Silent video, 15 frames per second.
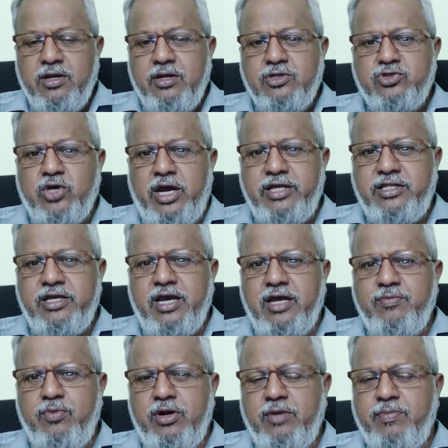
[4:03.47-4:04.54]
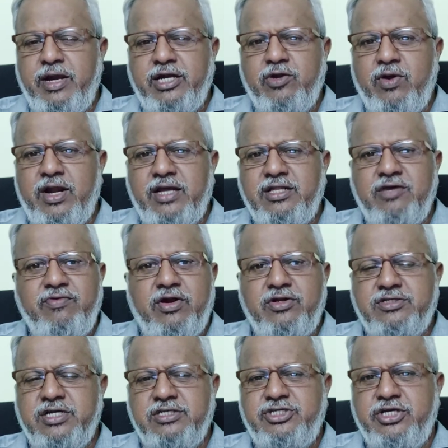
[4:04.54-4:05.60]
So I think Ibull and McDowell, I think we have to
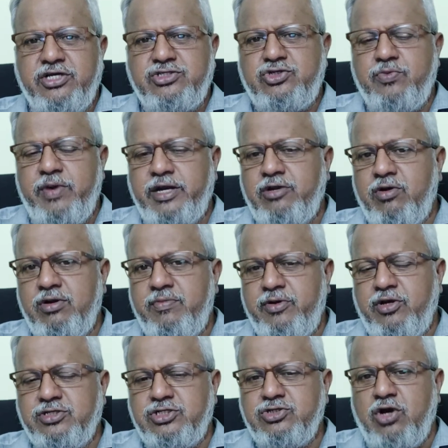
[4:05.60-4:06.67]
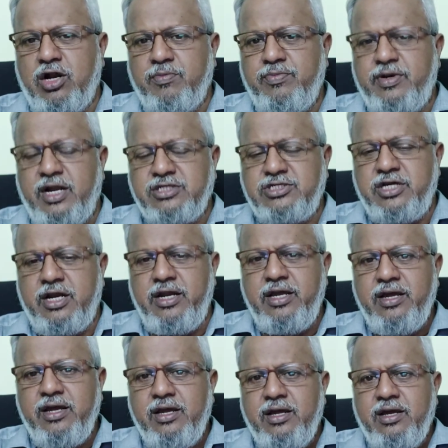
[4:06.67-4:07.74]
say cheers to McDowell because it's gone up drastically.